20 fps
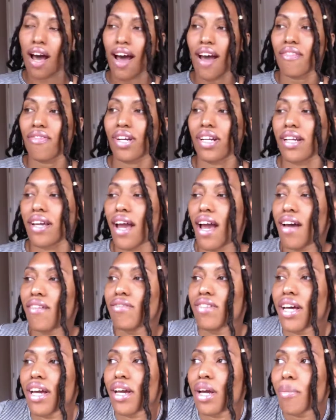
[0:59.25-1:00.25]
I already
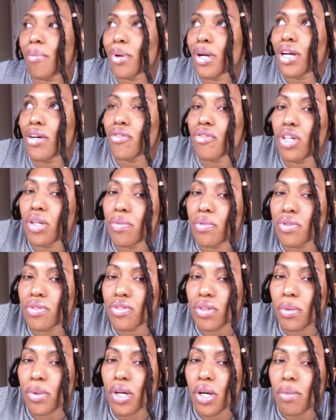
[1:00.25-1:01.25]
have like a pair of creepers
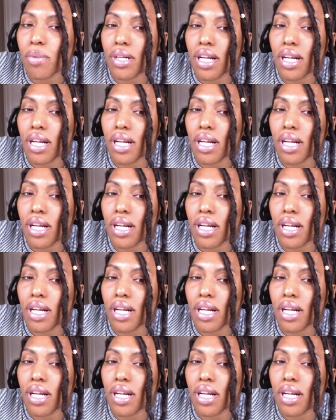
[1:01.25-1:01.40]
from her,